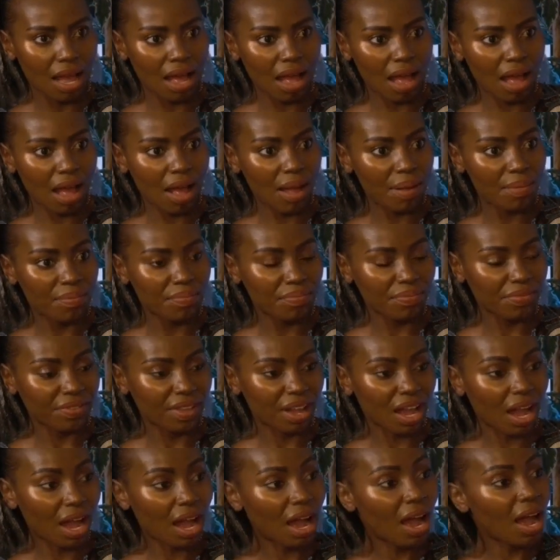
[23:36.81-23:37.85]

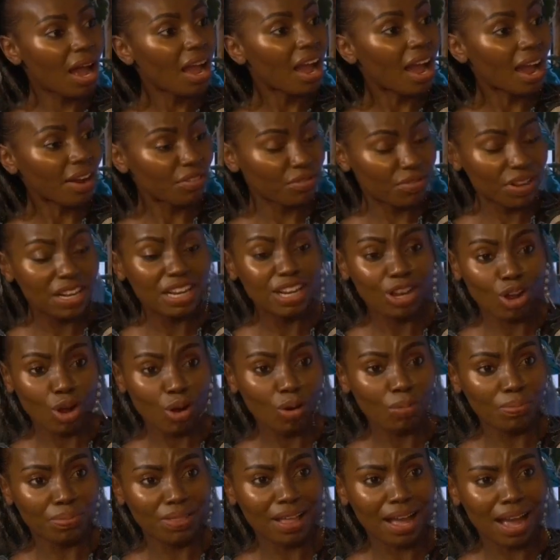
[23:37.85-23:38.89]
I really
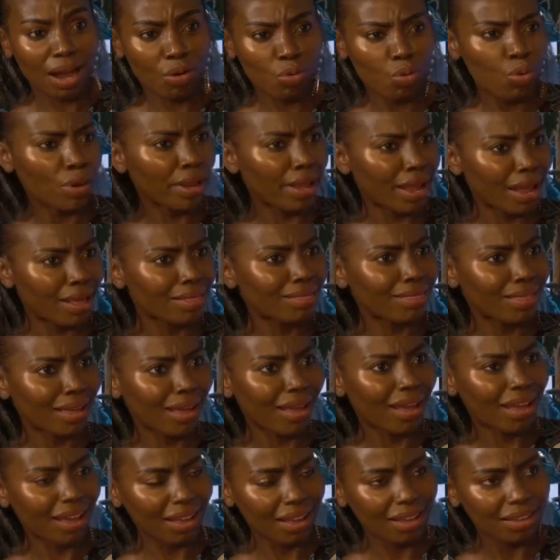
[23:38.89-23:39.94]
hope that I will get
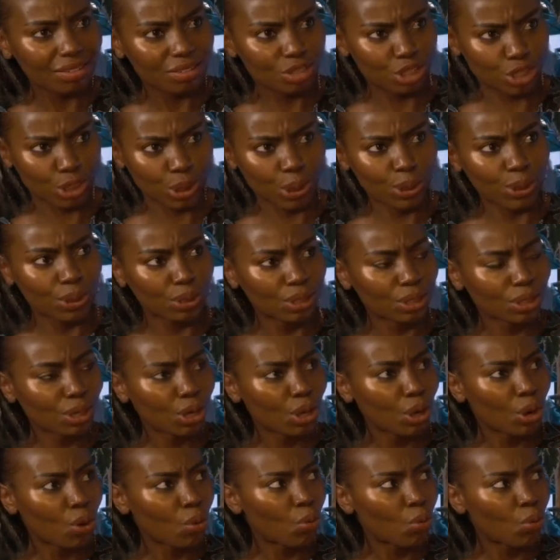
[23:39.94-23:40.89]
there soon,